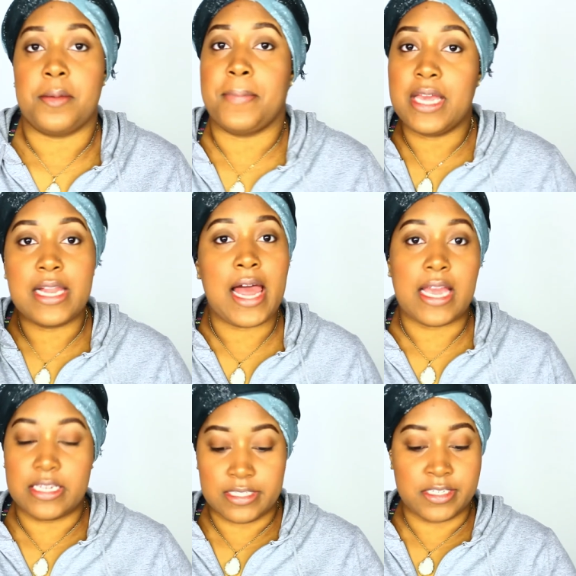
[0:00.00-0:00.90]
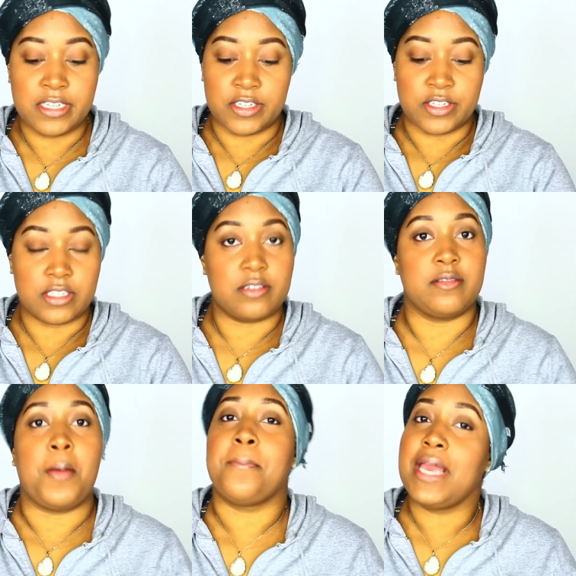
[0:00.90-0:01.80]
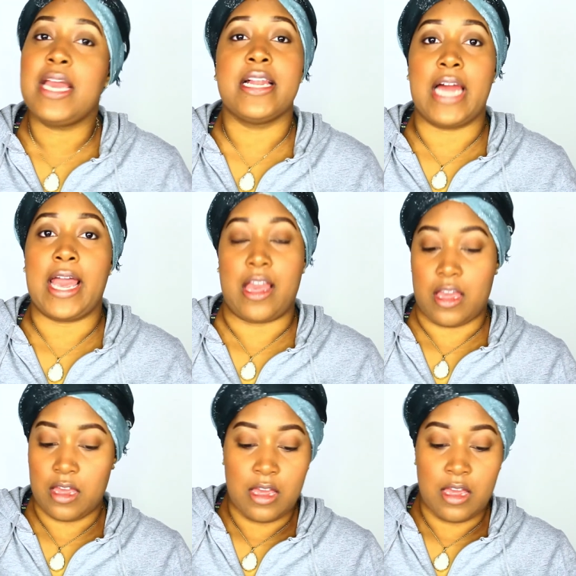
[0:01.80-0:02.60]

Be glad this good. Be glad.